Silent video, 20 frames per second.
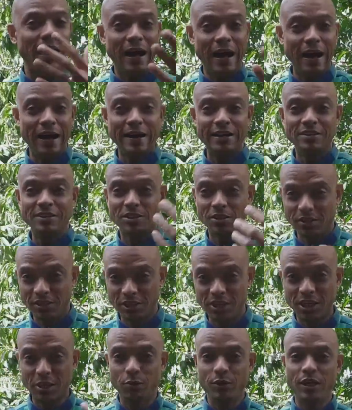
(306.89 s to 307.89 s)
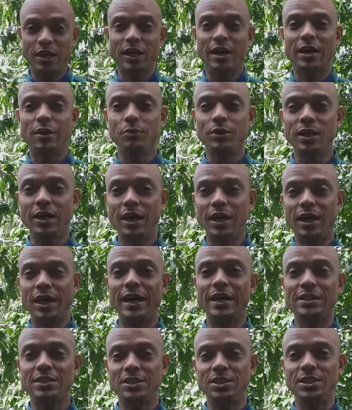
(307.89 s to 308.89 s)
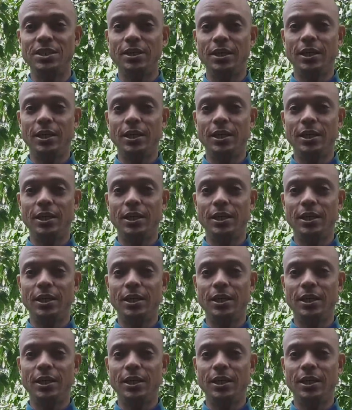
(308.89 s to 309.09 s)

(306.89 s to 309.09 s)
And here we are IT,